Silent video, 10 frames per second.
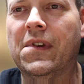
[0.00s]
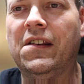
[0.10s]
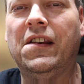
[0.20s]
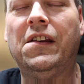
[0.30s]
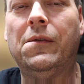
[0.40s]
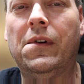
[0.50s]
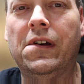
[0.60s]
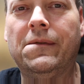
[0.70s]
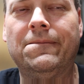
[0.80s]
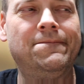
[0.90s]
continue
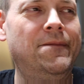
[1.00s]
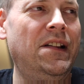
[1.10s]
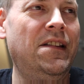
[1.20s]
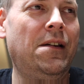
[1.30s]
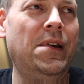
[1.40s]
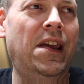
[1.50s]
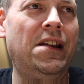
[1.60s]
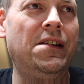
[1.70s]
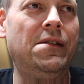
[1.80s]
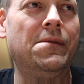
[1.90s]
on. That's all we
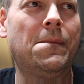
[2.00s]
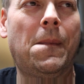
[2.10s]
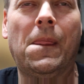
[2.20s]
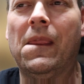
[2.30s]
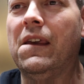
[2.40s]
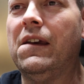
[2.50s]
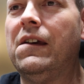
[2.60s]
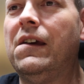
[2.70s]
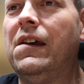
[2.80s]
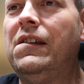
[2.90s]
can do.
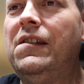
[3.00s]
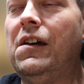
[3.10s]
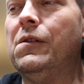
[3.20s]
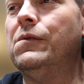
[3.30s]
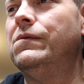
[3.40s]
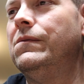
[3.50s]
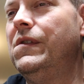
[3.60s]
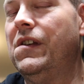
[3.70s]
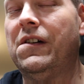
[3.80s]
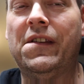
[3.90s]
So,
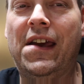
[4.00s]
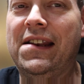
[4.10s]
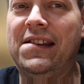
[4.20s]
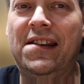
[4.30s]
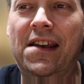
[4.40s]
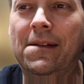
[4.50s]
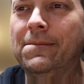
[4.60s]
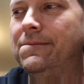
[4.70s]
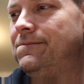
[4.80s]
with all that said,